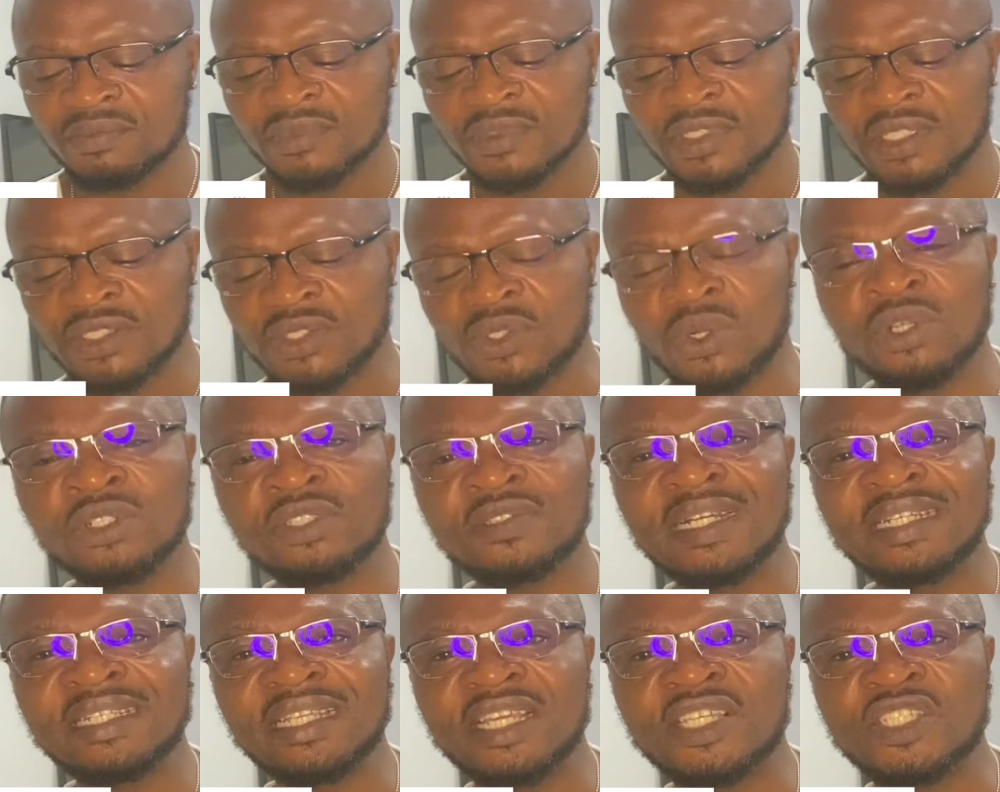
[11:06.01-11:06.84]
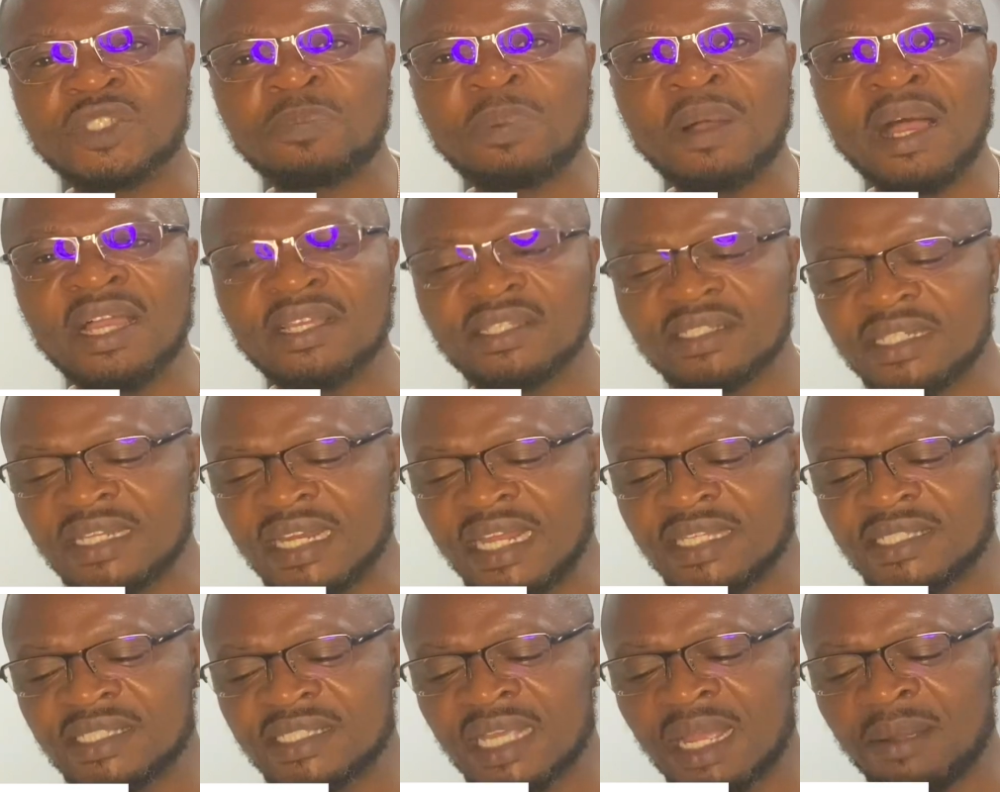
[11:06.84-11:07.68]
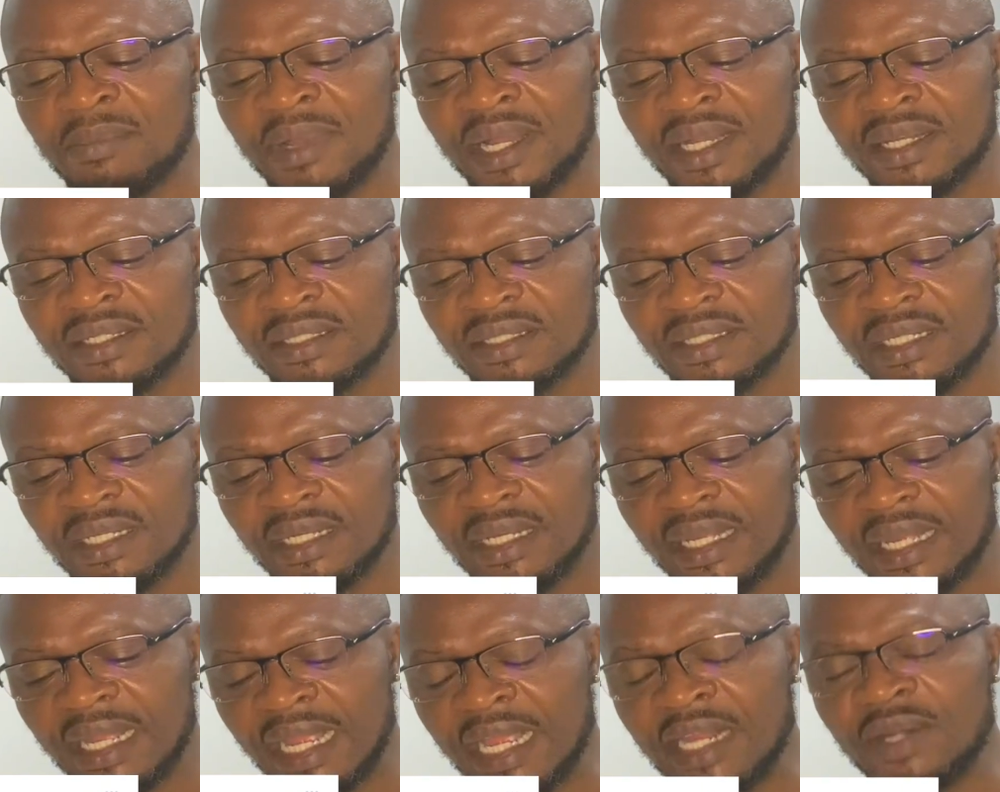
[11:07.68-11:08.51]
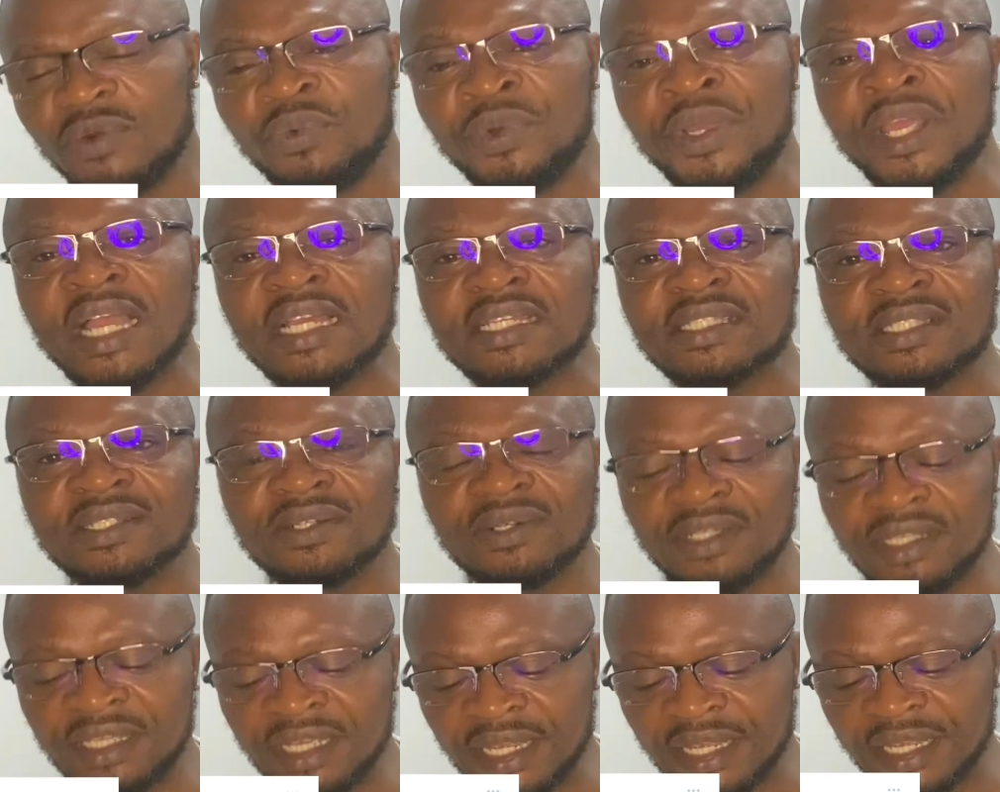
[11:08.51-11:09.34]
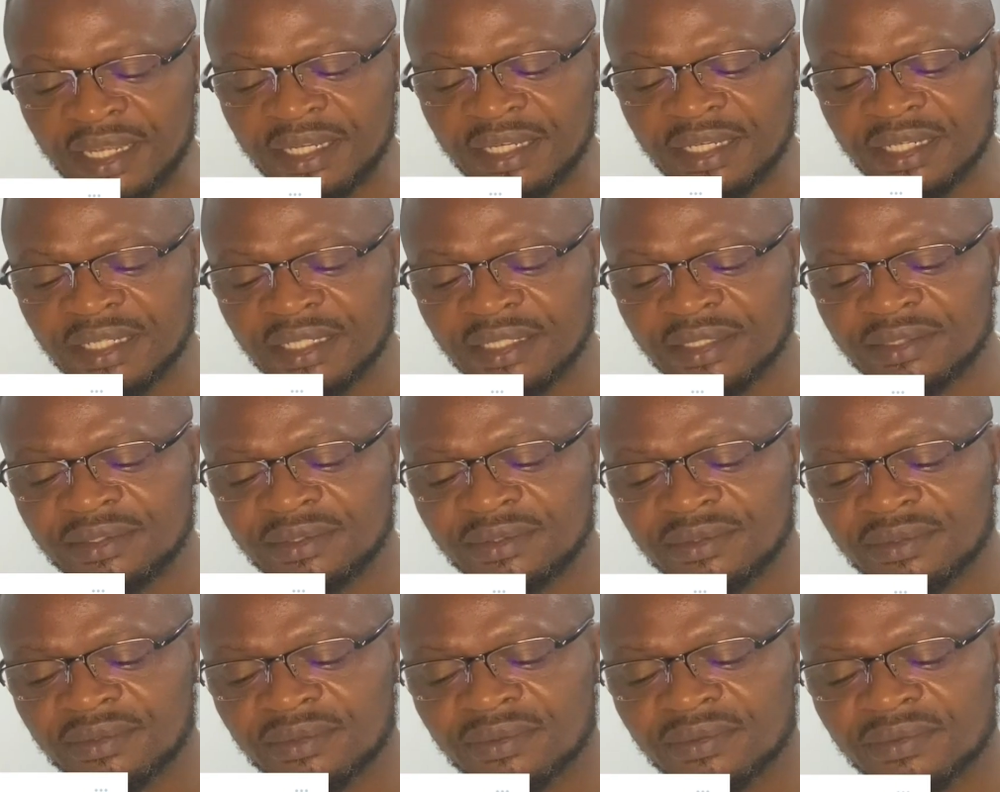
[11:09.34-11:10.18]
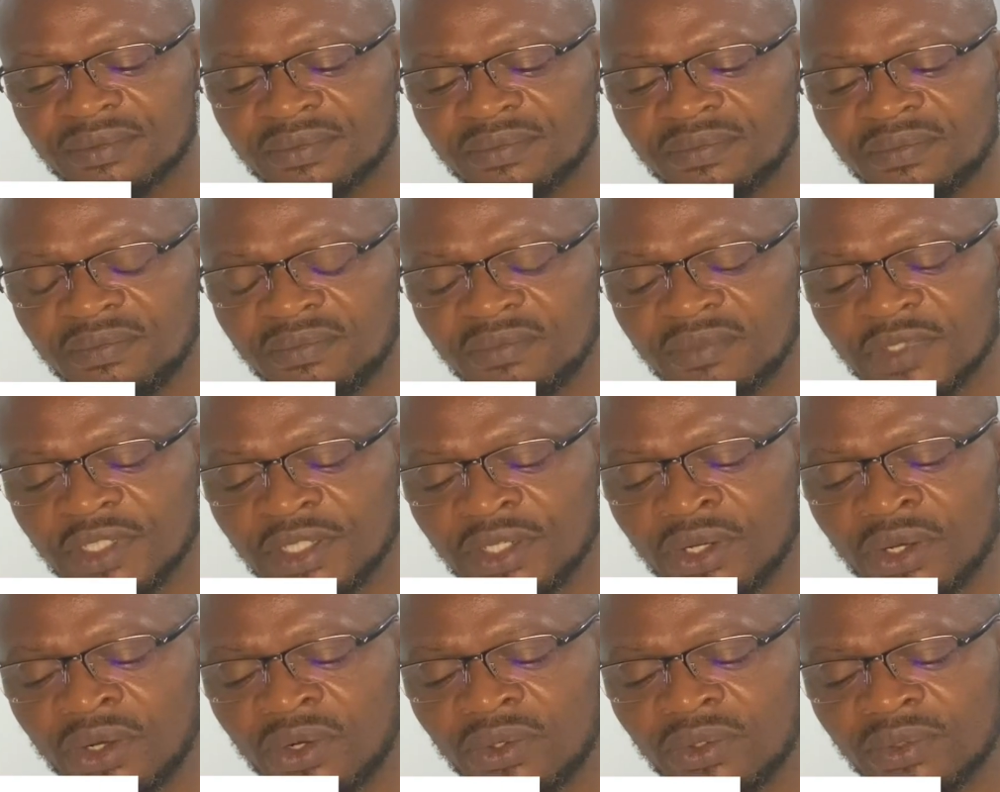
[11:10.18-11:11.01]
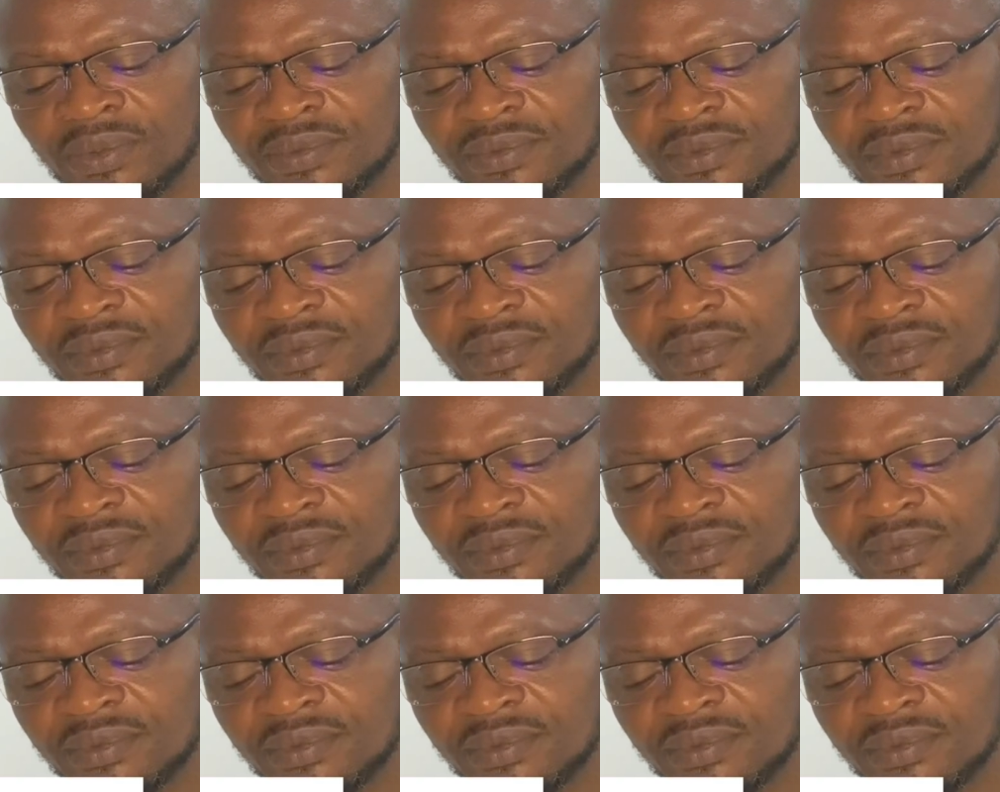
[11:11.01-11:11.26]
his contract expires next summer, and we are still here. No.